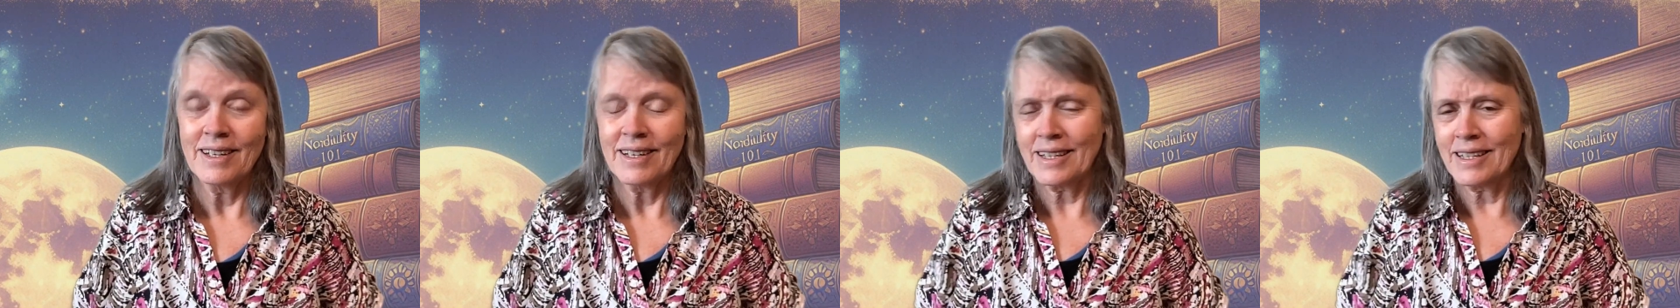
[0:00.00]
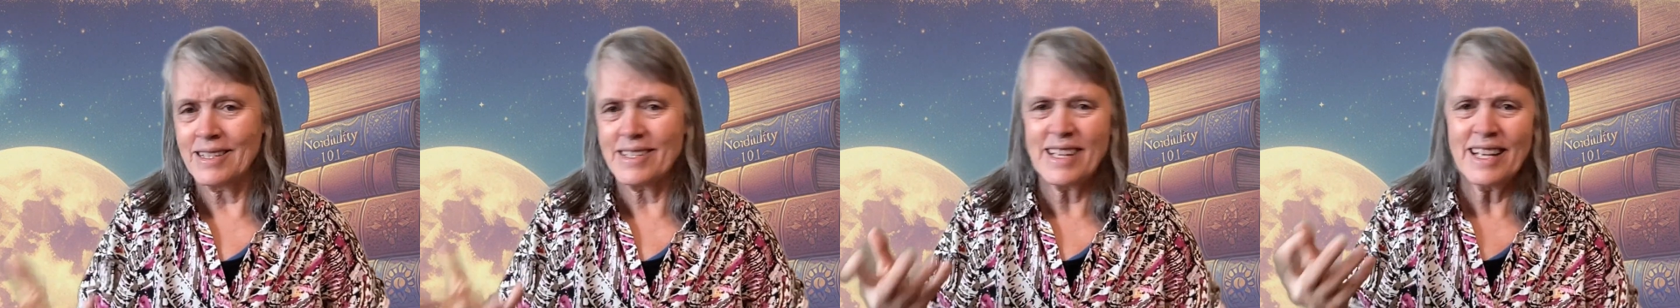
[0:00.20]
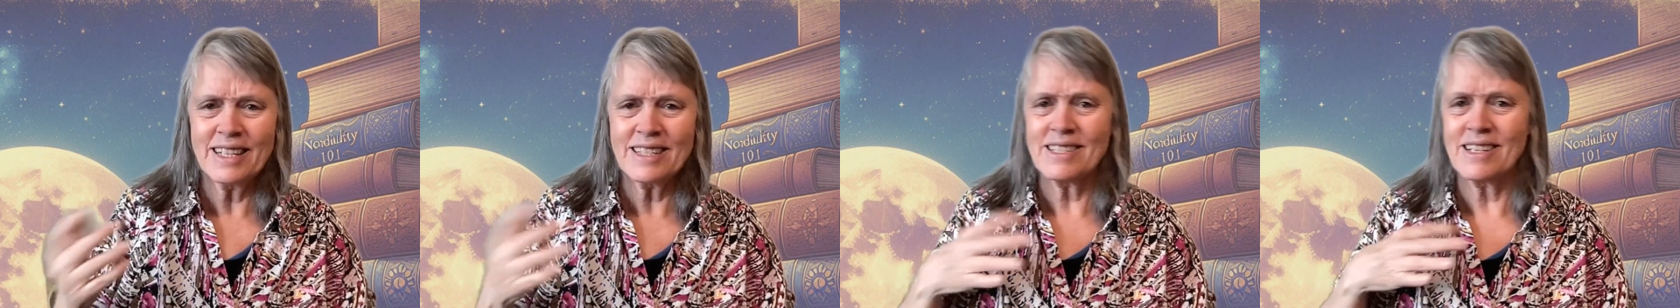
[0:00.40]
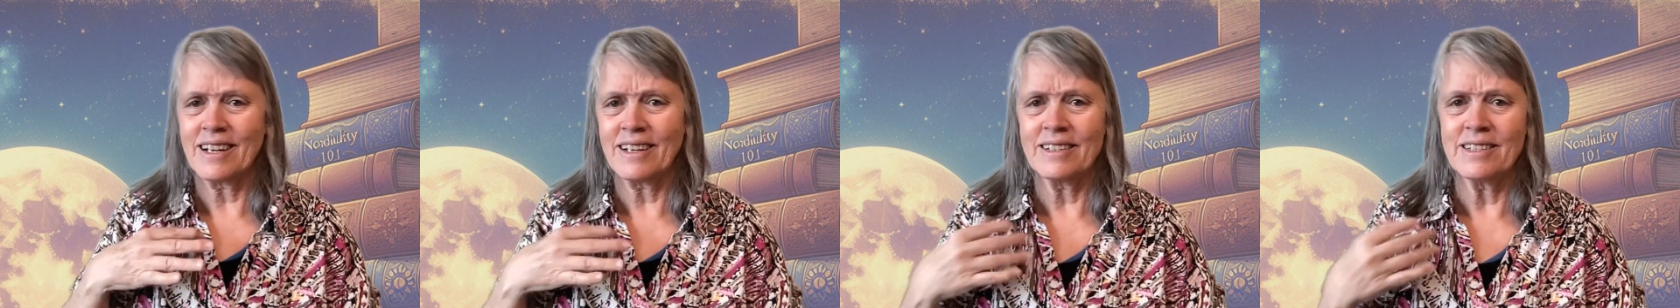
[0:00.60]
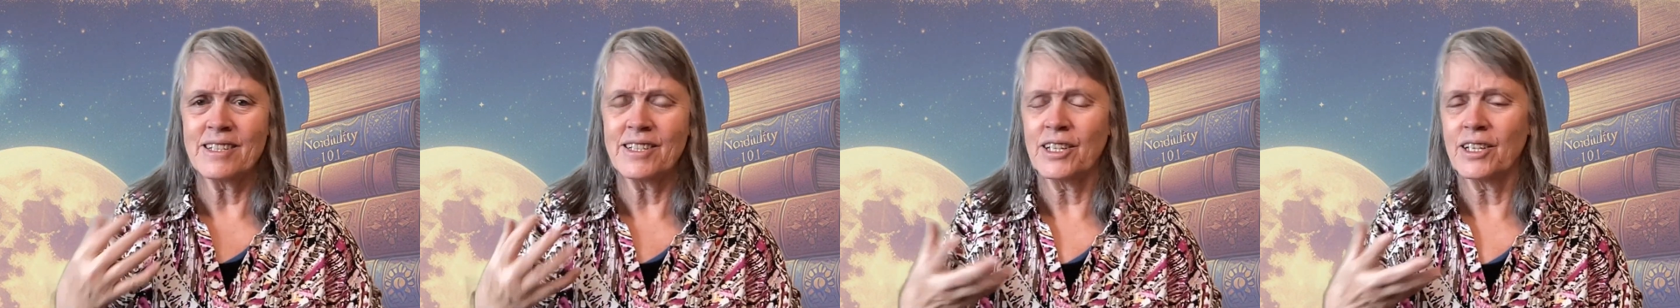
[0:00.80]
because that's an
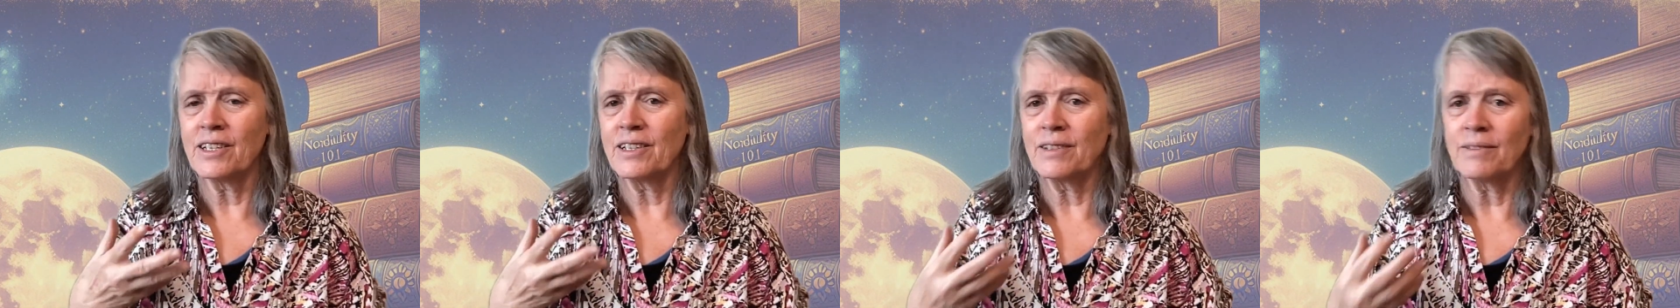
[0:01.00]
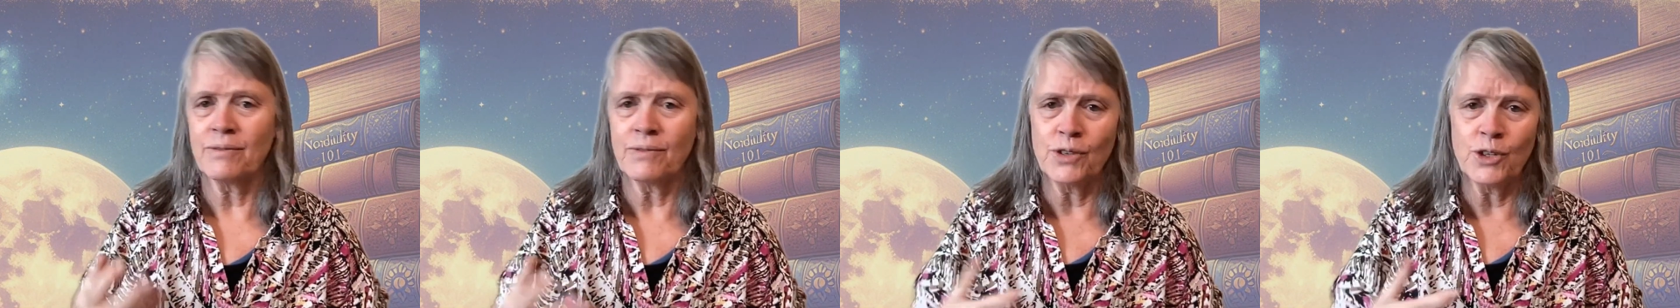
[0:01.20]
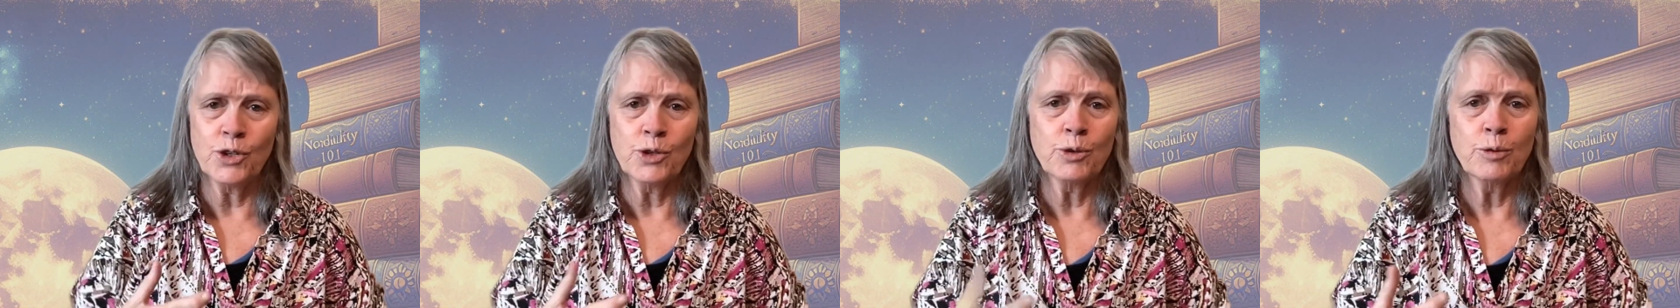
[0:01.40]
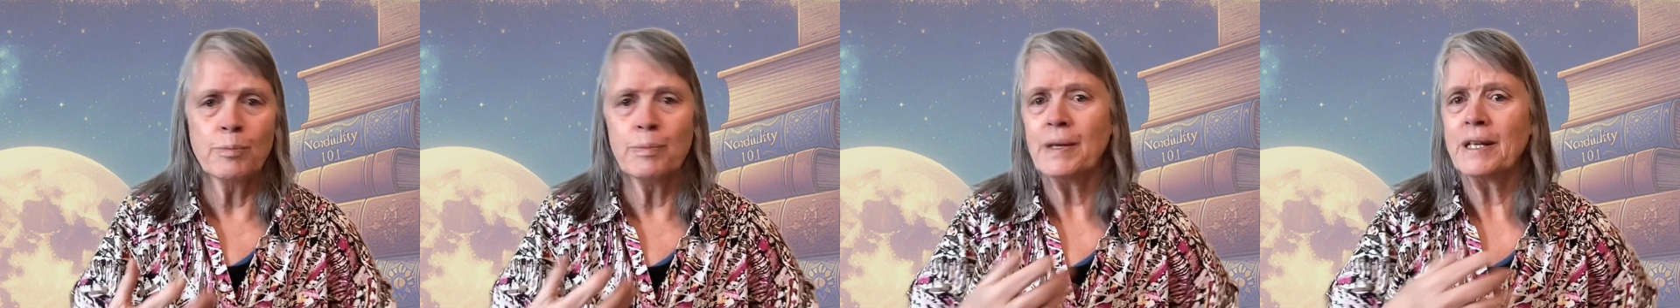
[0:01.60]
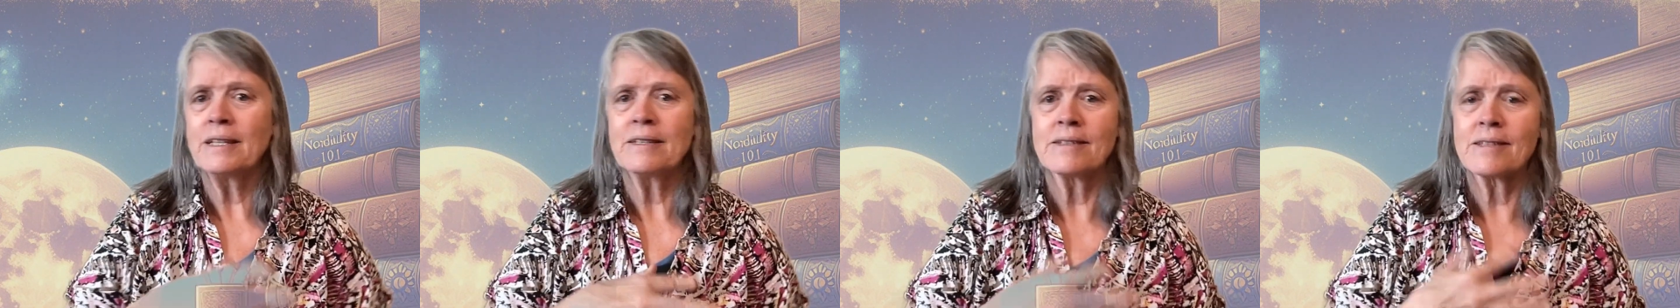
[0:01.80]
idea of you
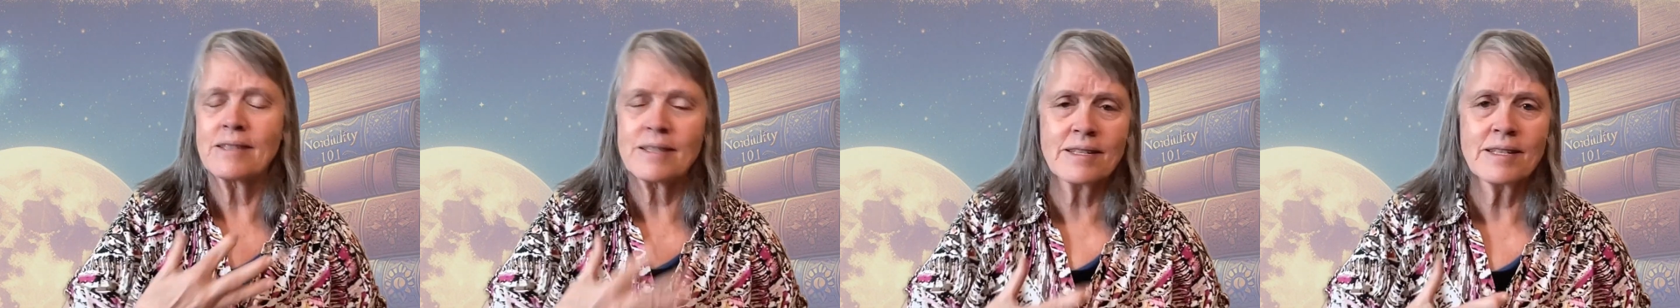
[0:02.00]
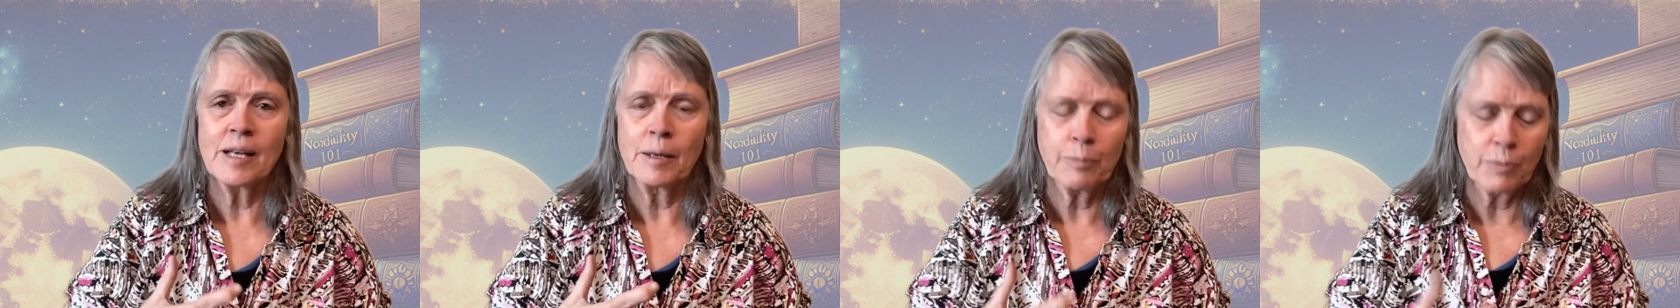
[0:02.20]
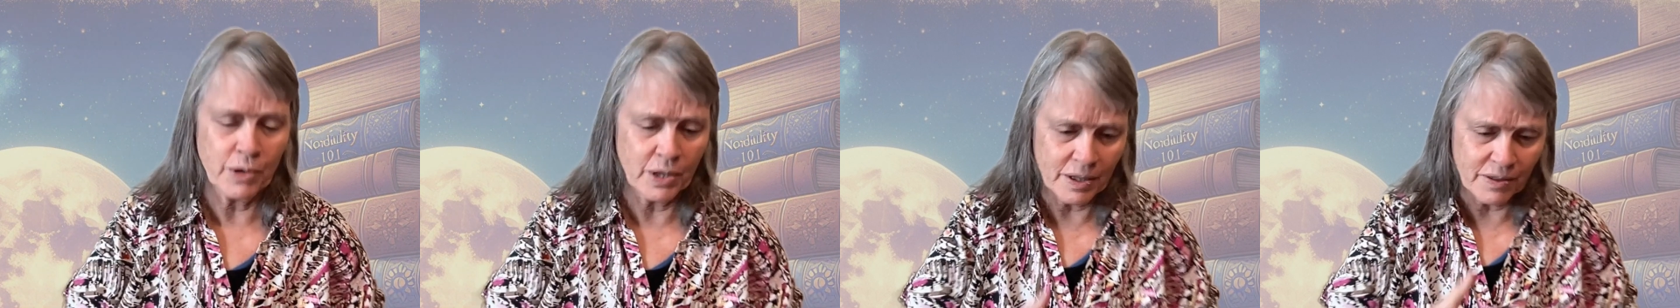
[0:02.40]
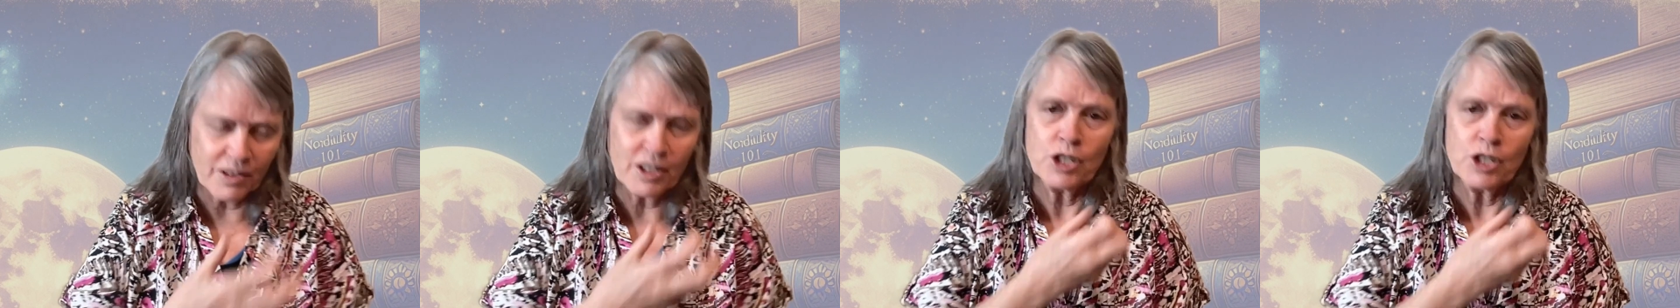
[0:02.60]
being separate,